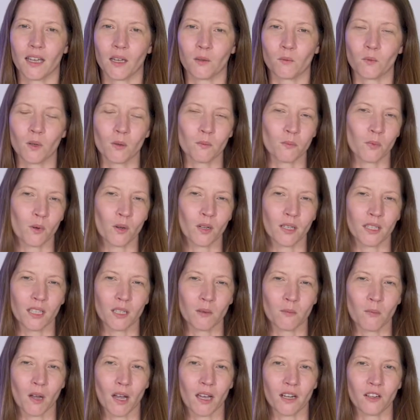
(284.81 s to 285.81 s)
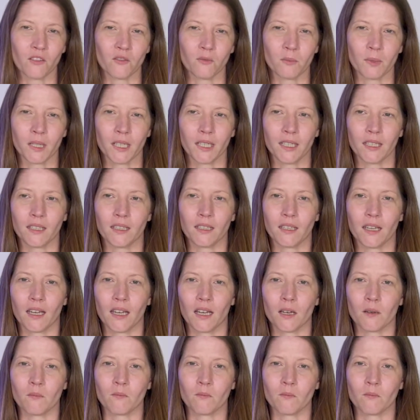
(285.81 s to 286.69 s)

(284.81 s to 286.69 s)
At one point you might have been